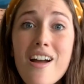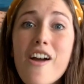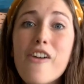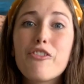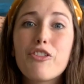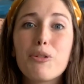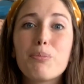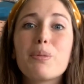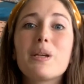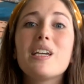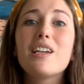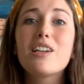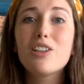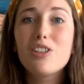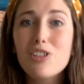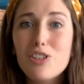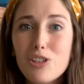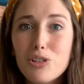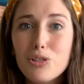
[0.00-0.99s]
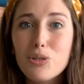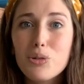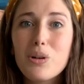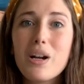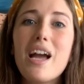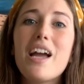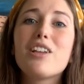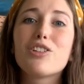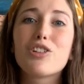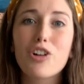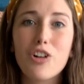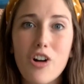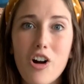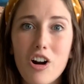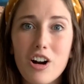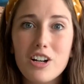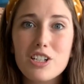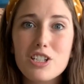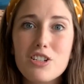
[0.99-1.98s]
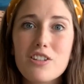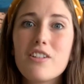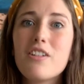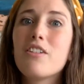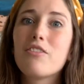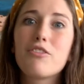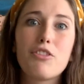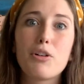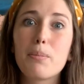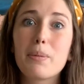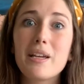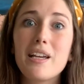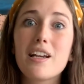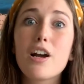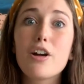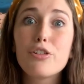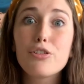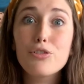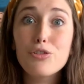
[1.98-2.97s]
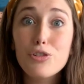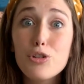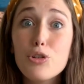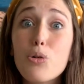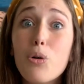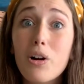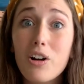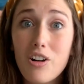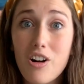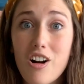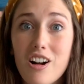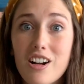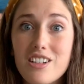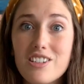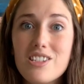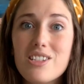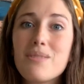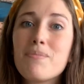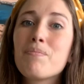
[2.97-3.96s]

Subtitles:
for being you and your art for being your art.